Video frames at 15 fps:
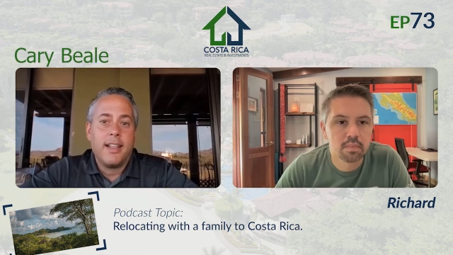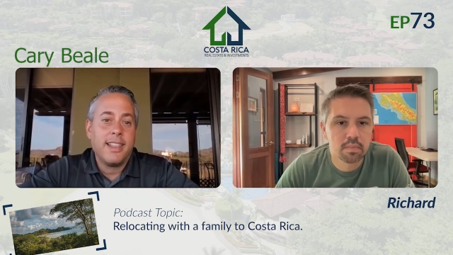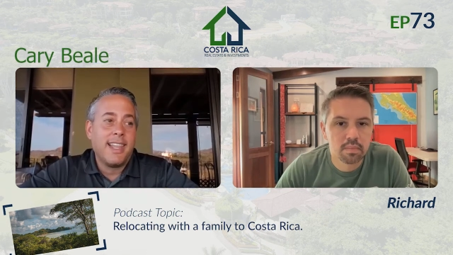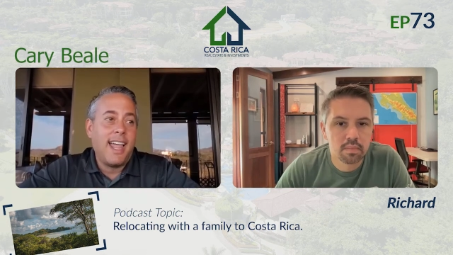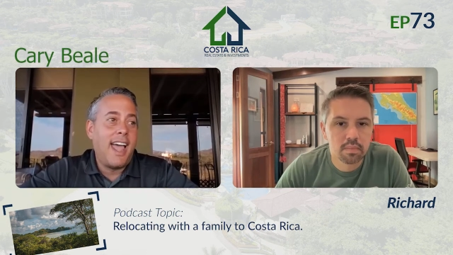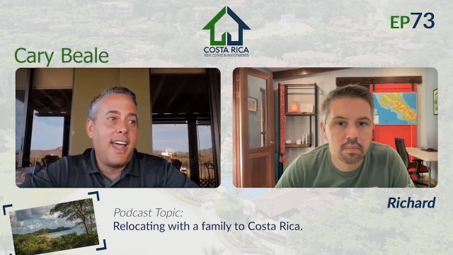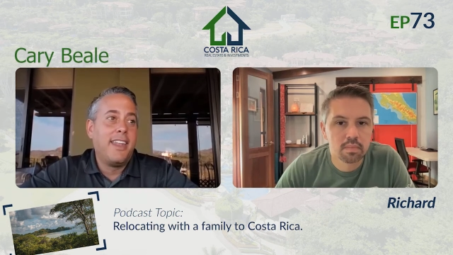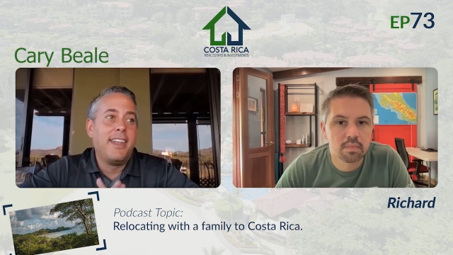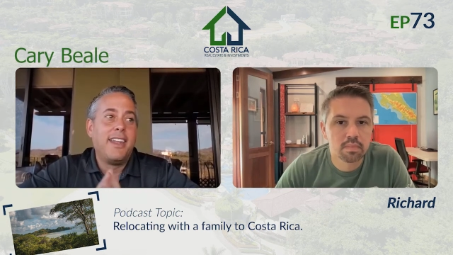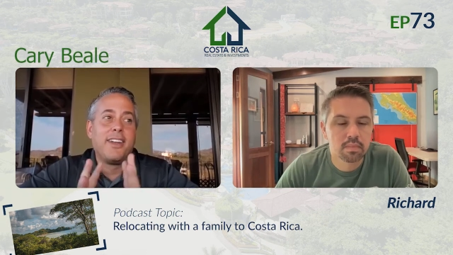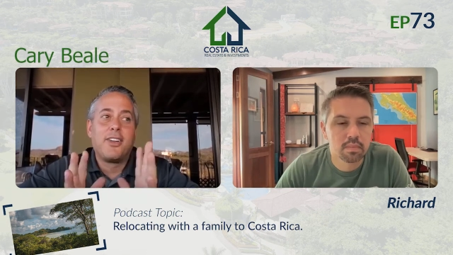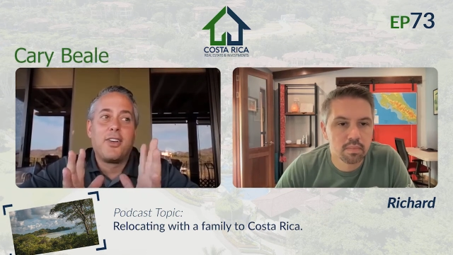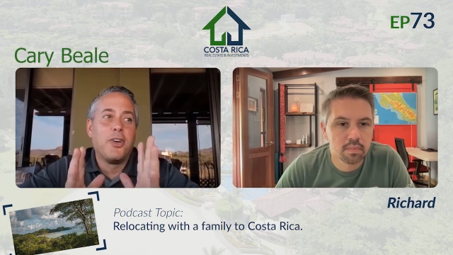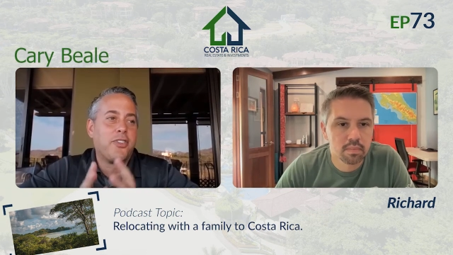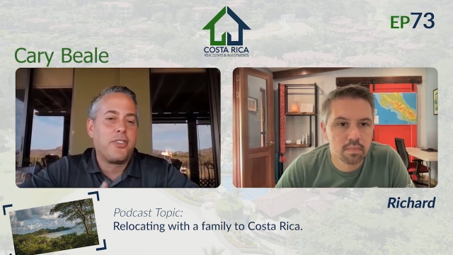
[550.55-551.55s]
Speaker 1: landed
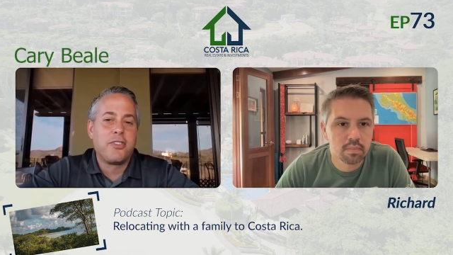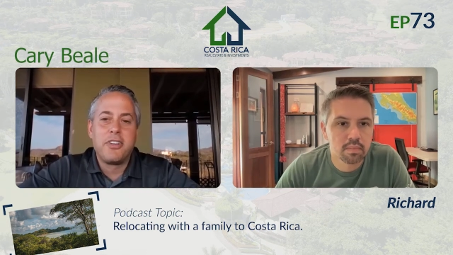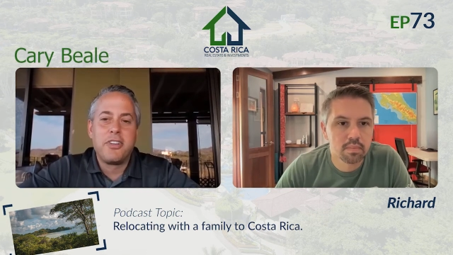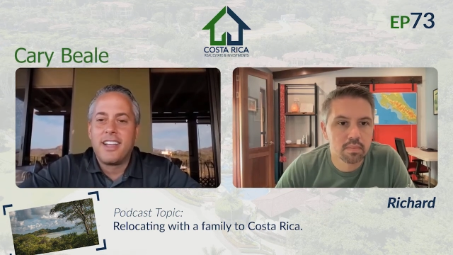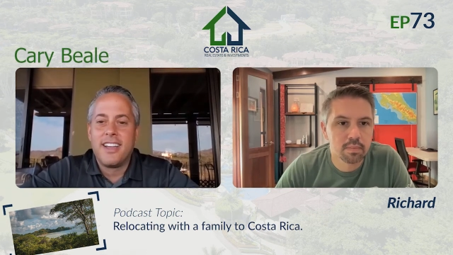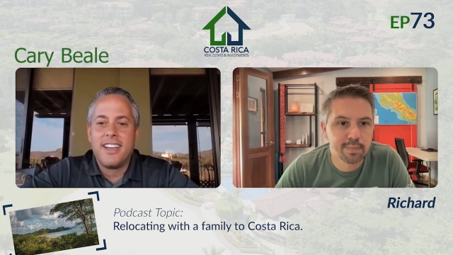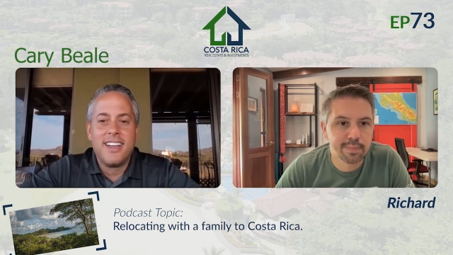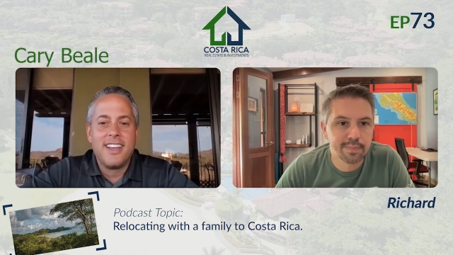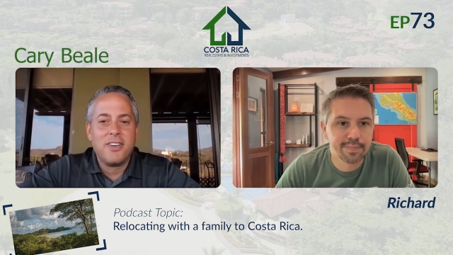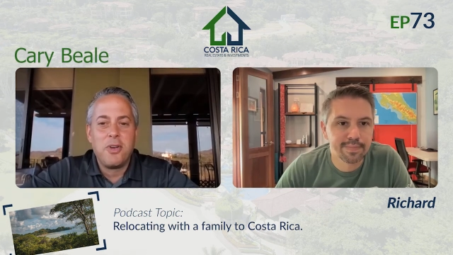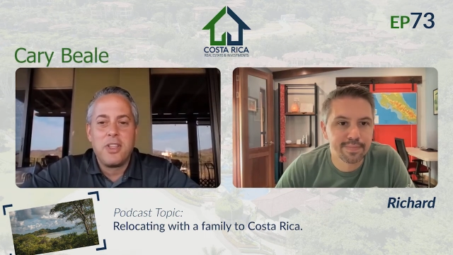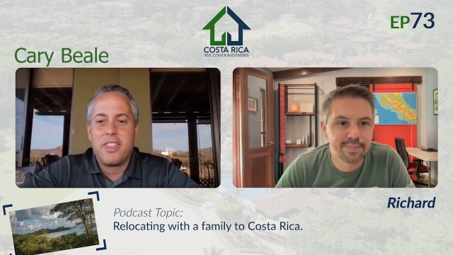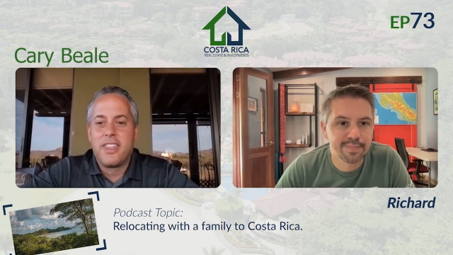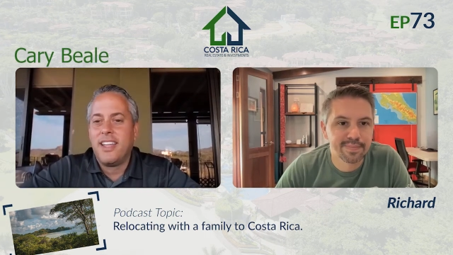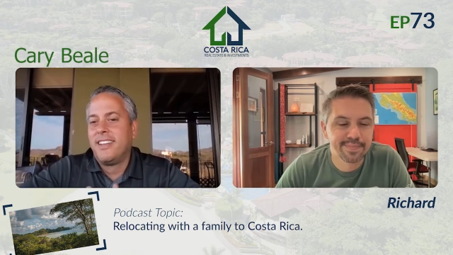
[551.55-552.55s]
in Costa Rica
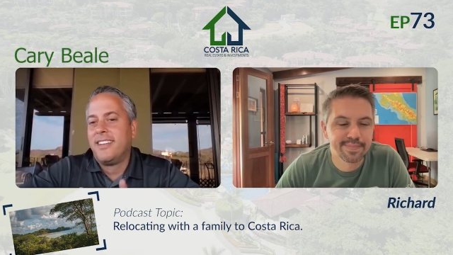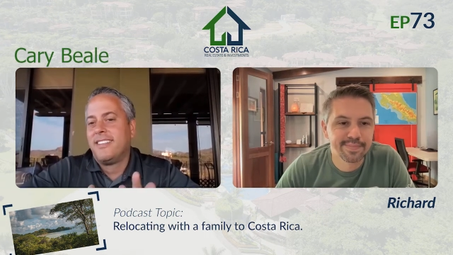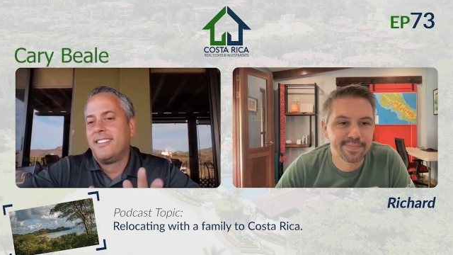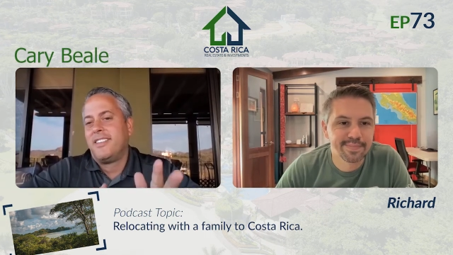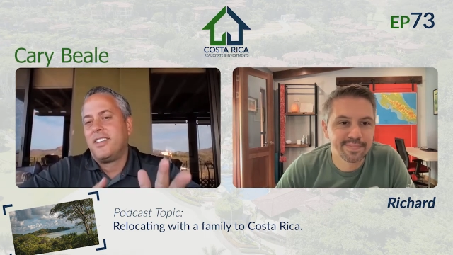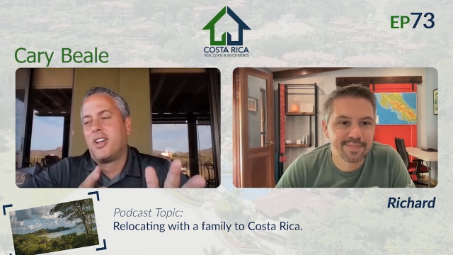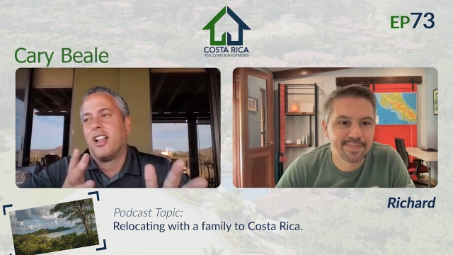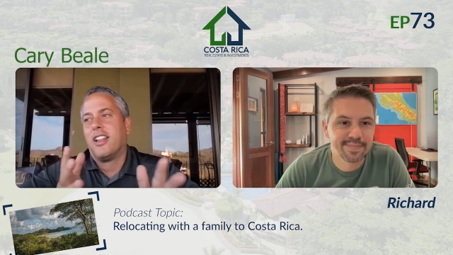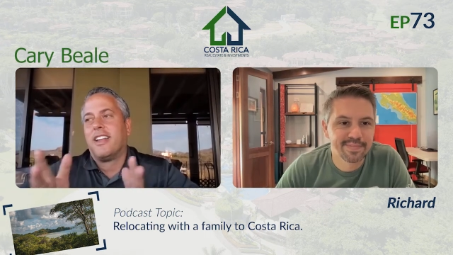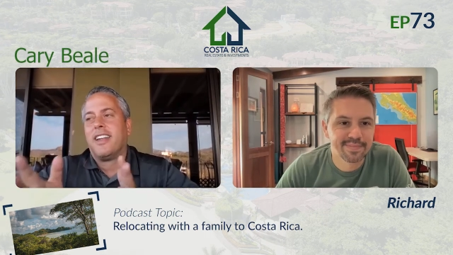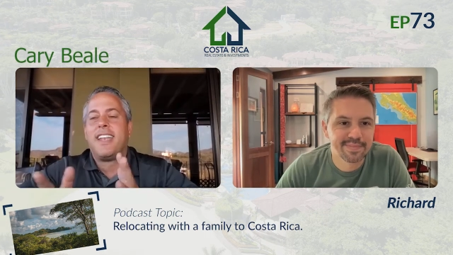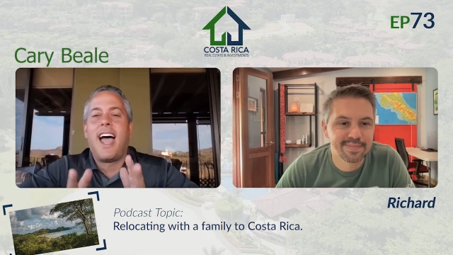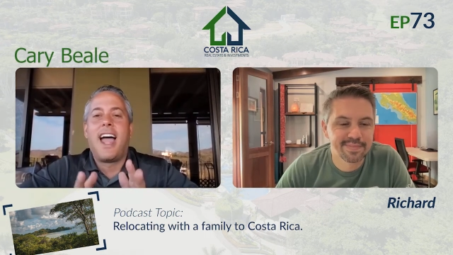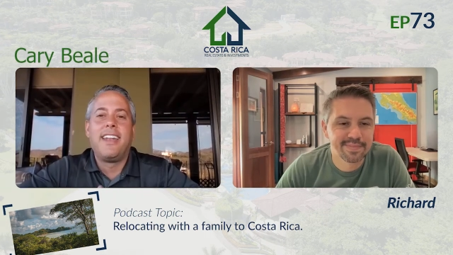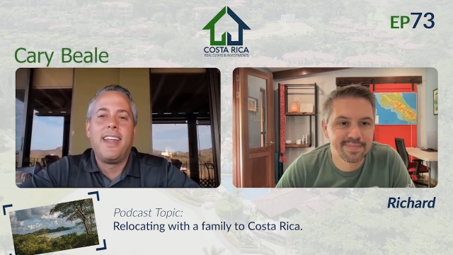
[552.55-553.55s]
within call it a
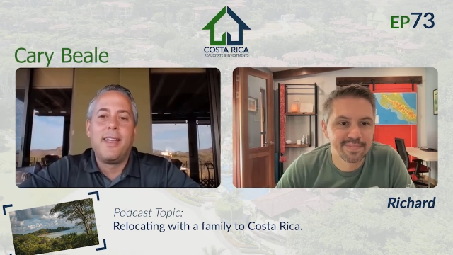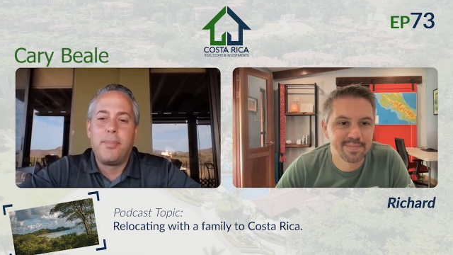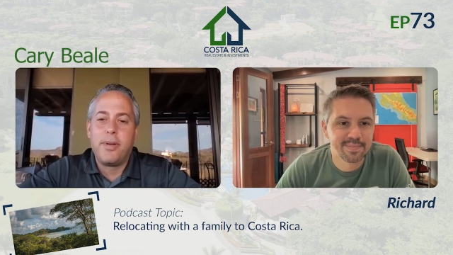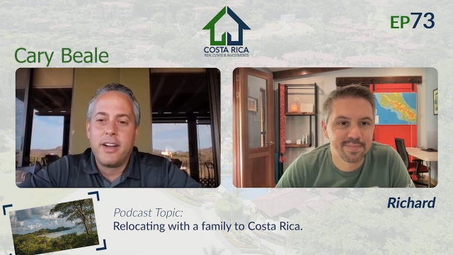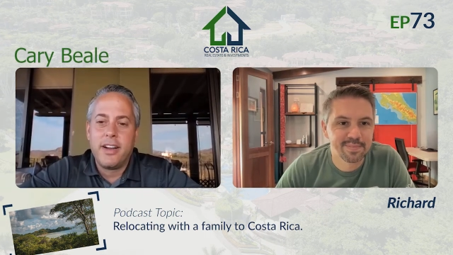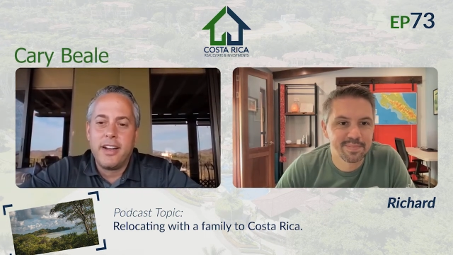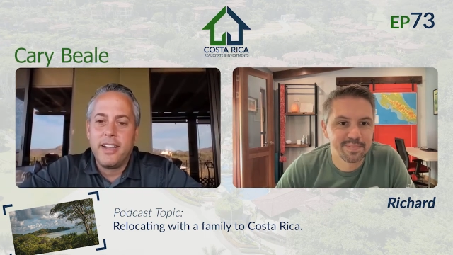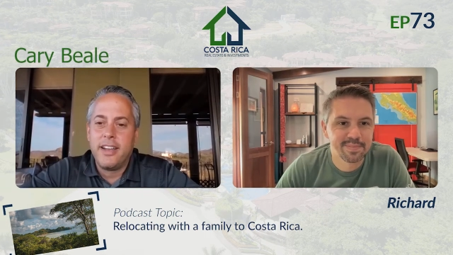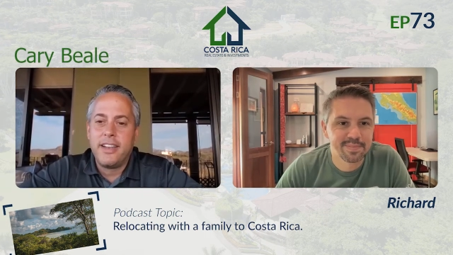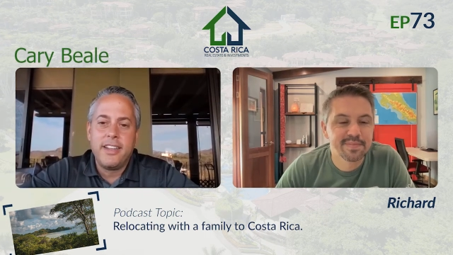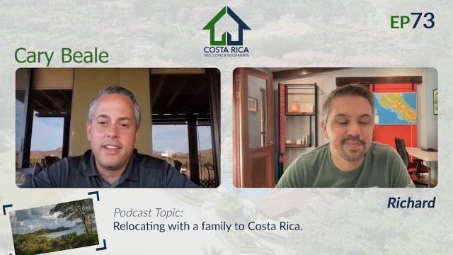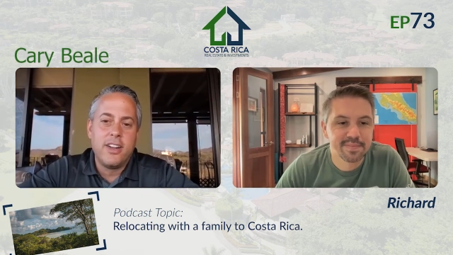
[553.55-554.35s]
90 day period,